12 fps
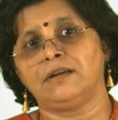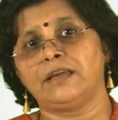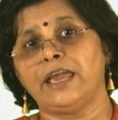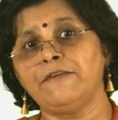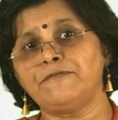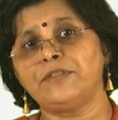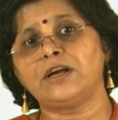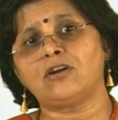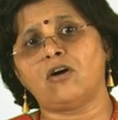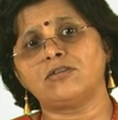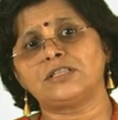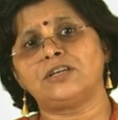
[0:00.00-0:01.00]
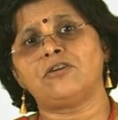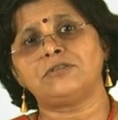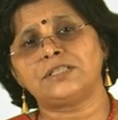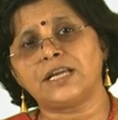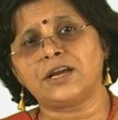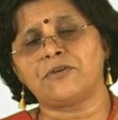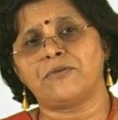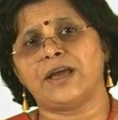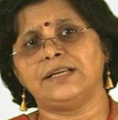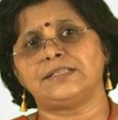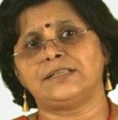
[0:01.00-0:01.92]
If the clocks are not synchronized